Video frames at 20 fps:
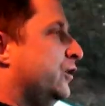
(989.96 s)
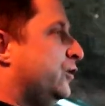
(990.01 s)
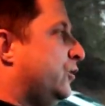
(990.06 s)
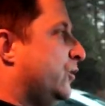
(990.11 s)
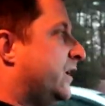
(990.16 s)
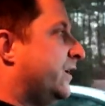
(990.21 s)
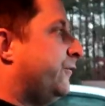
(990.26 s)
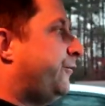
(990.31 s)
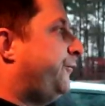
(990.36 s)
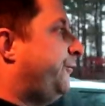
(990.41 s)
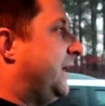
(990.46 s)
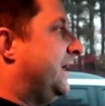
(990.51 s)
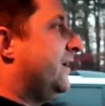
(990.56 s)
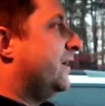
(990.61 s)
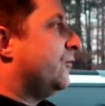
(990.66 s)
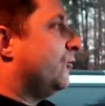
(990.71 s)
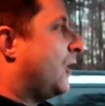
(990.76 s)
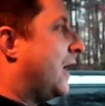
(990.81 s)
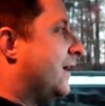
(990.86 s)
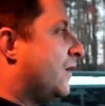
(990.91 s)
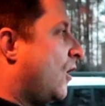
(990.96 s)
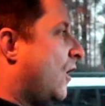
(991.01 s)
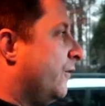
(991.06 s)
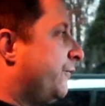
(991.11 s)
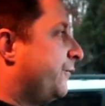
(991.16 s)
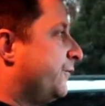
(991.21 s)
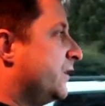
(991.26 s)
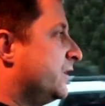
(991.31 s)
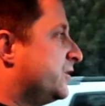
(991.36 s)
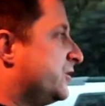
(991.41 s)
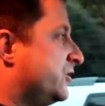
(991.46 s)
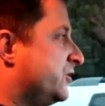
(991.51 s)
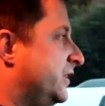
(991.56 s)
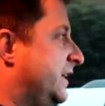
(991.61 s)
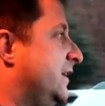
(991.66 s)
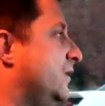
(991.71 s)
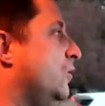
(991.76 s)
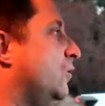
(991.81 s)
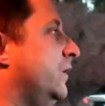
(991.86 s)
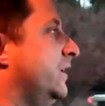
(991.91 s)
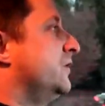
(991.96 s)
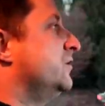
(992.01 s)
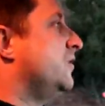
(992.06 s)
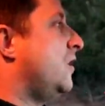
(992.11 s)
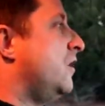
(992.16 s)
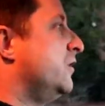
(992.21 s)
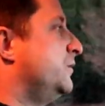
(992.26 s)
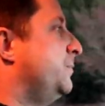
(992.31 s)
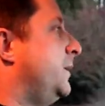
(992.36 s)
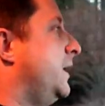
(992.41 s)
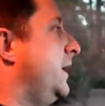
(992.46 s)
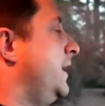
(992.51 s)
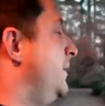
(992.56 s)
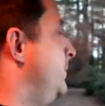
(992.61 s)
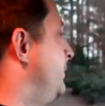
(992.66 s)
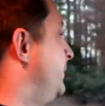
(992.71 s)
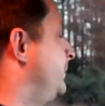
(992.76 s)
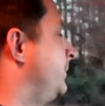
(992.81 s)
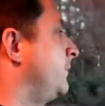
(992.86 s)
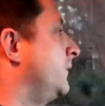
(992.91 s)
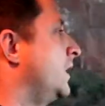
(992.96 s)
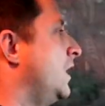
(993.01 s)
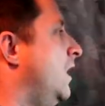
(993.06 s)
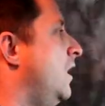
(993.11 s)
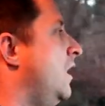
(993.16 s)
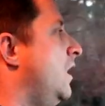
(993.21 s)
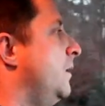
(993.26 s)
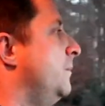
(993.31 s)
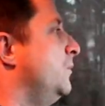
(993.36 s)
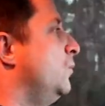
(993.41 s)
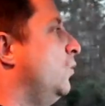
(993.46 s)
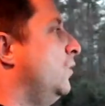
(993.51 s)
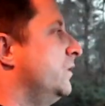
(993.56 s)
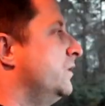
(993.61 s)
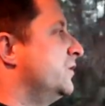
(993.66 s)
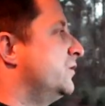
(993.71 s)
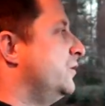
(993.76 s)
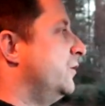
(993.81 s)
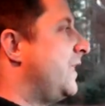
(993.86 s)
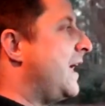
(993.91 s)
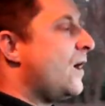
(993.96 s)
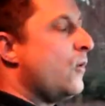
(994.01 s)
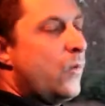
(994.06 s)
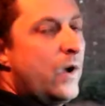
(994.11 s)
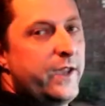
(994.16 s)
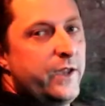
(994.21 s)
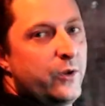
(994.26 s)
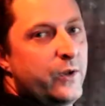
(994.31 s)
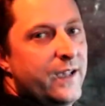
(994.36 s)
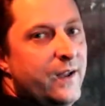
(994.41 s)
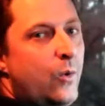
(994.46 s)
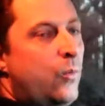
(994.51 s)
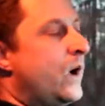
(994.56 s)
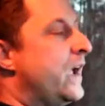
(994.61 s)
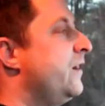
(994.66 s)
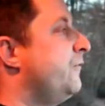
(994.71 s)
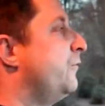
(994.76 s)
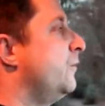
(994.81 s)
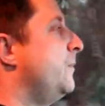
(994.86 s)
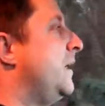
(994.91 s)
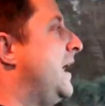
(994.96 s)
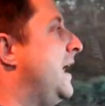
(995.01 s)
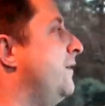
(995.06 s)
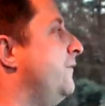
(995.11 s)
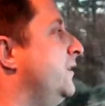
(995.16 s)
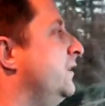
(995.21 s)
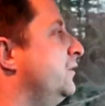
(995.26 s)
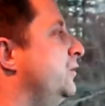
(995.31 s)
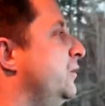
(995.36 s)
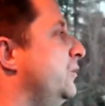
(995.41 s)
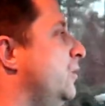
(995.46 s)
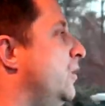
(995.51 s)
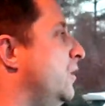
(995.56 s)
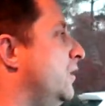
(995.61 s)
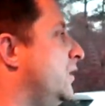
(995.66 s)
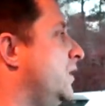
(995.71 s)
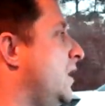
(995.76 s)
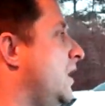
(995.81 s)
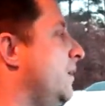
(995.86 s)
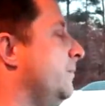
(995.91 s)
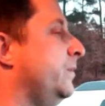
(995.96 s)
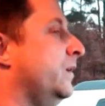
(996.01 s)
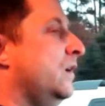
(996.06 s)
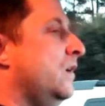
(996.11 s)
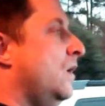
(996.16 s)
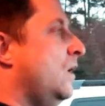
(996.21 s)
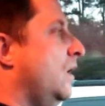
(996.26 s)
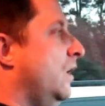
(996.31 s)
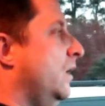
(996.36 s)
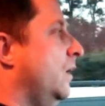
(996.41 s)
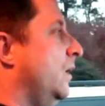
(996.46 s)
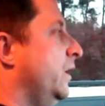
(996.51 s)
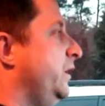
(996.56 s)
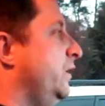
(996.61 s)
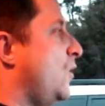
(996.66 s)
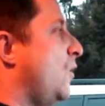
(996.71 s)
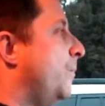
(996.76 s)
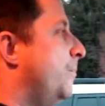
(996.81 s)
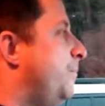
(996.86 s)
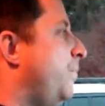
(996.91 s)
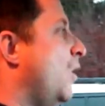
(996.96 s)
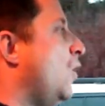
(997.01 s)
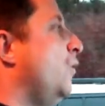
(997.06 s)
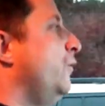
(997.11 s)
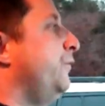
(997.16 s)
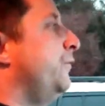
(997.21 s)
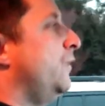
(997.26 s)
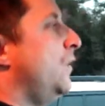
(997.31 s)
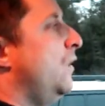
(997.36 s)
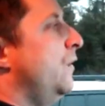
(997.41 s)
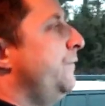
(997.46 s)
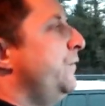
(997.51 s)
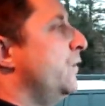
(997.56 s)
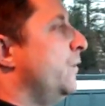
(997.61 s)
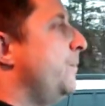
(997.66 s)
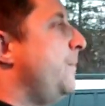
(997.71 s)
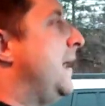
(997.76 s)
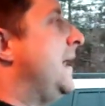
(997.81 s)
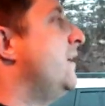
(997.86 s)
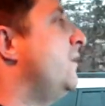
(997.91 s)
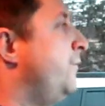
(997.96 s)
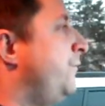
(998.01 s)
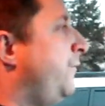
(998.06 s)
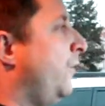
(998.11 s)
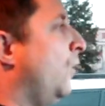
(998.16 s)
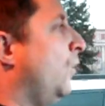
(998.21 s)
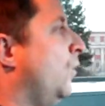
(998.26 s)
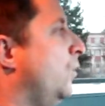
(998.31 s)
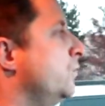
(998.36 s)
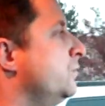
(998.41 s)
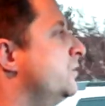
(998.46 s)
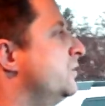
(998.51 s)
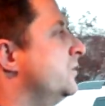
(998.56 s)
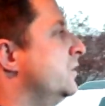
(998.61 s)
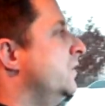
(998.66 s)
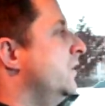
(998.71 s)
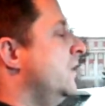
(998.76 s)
you can feed it right off the single exhaust pipe. So that way you get away from having to hook up, you know, both of your manifolds